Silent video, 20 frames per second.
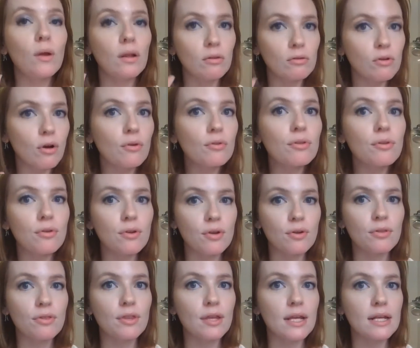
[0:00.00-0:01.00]
will go through
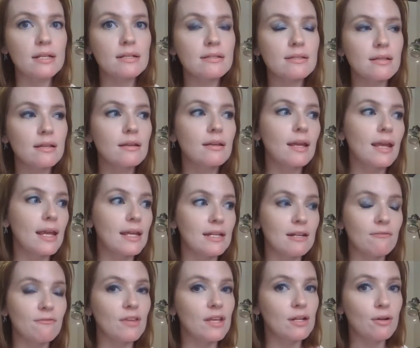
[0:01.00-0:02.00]
your things,
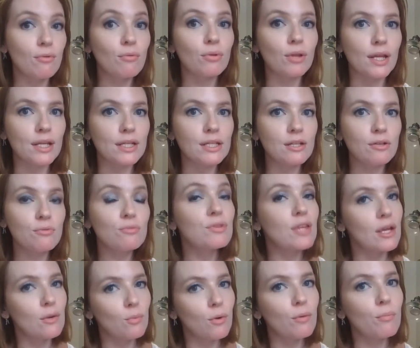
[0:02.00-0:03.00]
and if they don't like you,
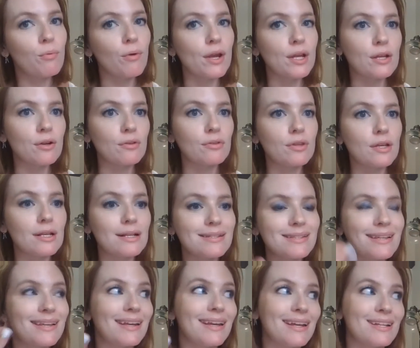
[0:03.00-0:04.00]
they will break your
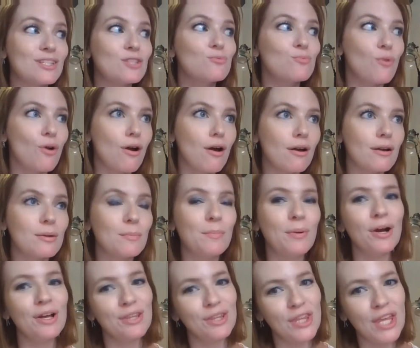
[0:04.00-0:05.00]
things. It's wrong,
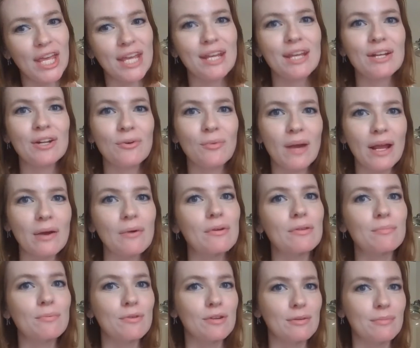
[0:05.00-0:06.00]
but they get away
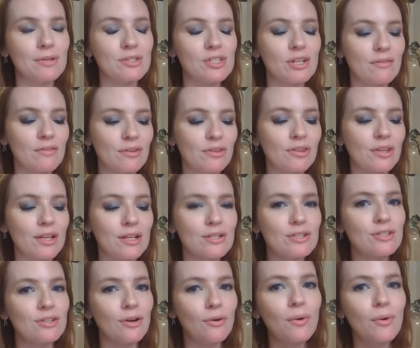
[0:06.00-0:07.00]
with pretty much everything.
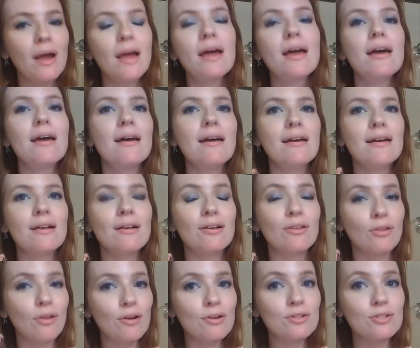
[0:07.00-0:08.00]
So,
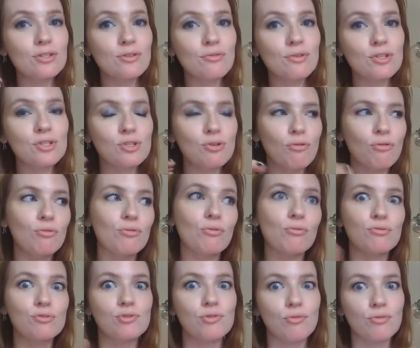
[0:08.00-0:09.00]
long story short,
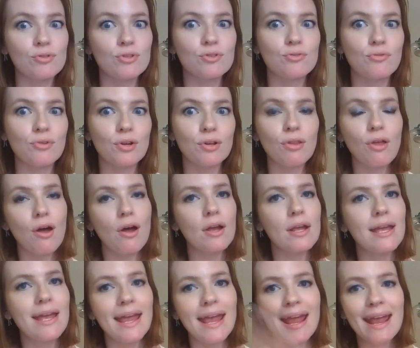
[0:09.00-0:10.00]
or short story
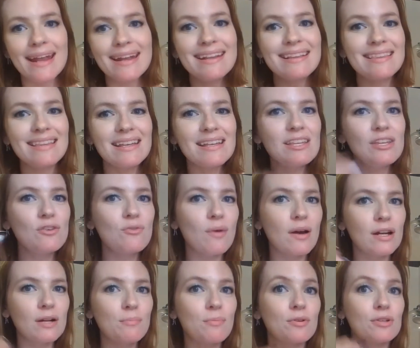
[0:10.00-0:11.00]
long, anything you
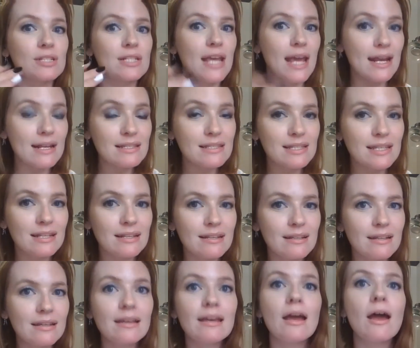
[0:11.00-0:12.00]
want to protect,
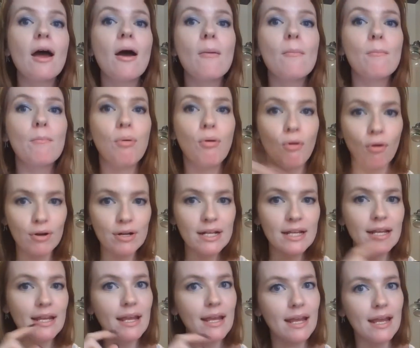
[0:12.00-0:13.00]
put
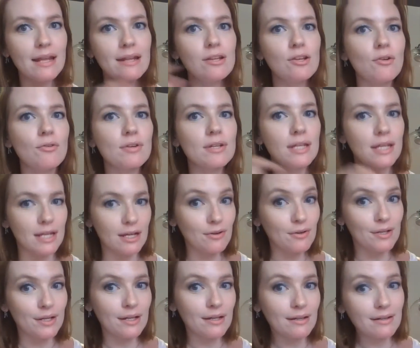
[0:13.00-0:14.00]
it in your
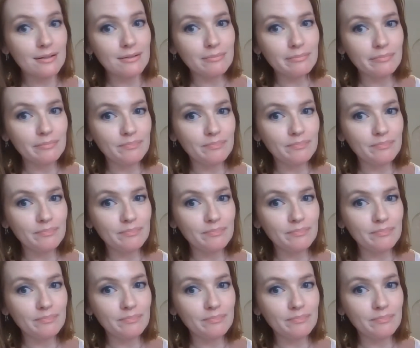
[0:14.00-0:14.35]
carry-on.